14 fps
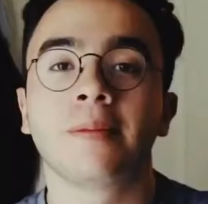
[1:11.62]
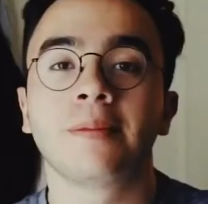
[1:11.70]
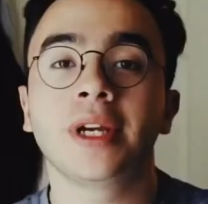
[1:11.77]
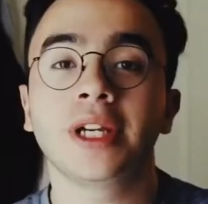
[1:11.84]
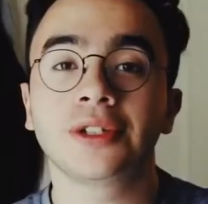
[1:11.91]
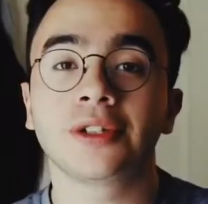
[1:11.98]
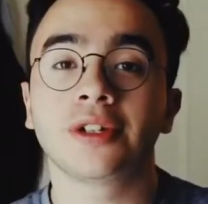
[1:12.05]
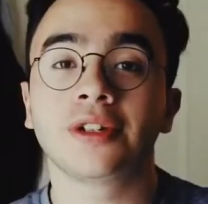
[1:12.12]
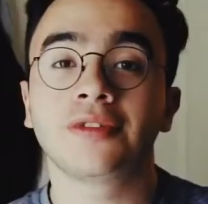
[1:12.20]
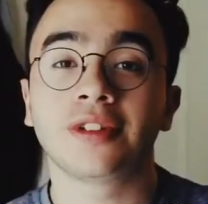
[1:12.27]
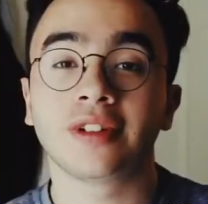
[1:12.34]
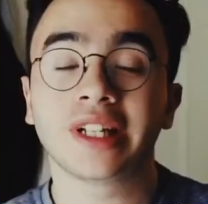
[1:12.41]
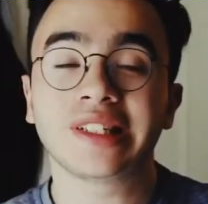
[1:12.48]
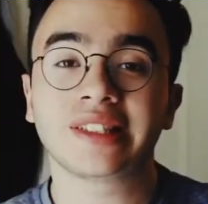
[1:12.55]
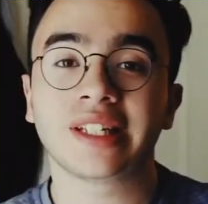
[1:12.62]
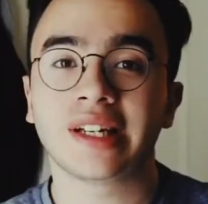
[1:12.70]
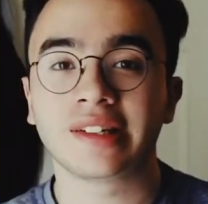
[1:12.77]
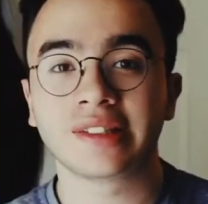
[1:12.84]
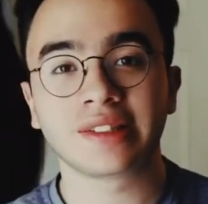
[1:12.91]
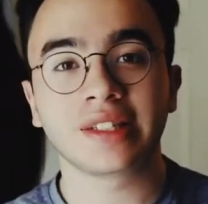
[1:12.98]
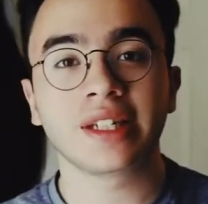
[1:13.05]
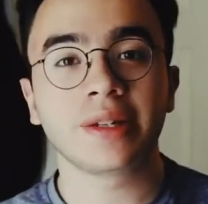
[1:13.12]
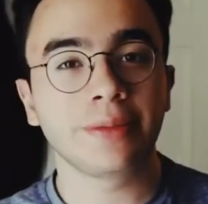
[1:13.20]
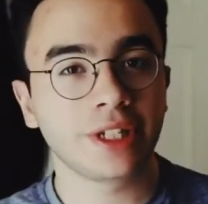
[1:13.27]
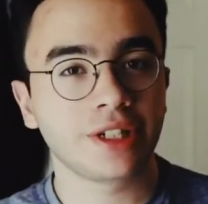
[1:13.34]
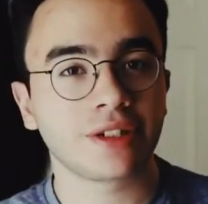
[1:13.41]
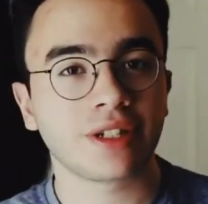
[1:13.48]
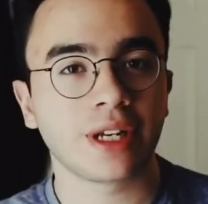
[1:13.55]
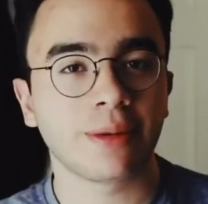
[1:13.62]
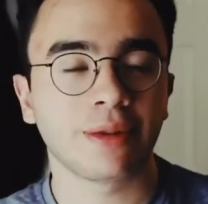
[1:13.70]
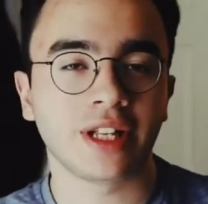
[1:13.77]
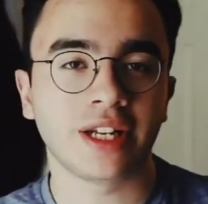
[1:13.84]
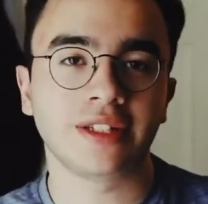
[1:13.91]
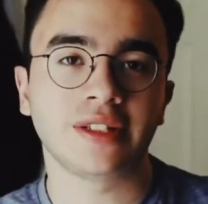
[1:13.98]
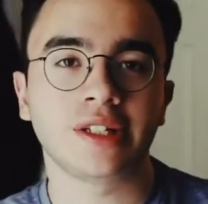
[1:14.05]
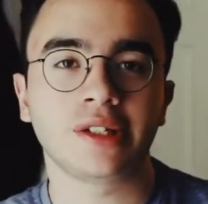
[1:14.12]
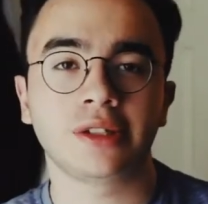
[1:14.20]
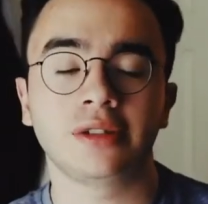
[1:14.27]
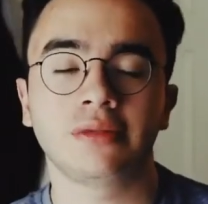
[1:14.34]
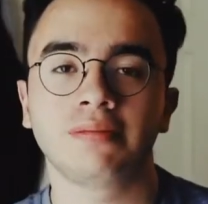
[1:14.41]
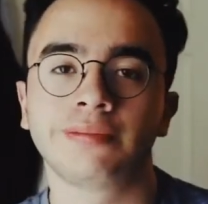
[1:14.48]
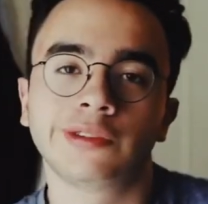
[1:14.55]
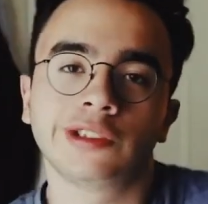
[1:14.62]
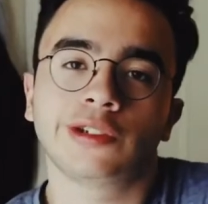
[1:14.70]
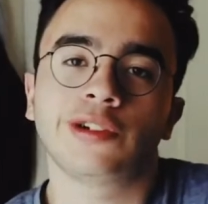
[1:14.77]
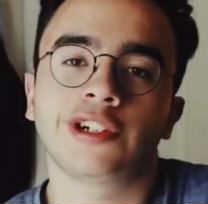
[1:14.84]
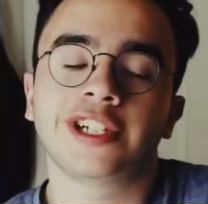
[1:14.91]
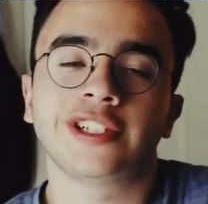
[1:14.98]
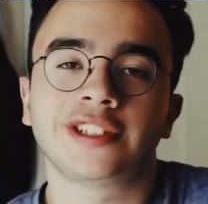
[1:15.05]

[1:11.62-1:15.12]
Make sure if your lens has image stabilization, go ahead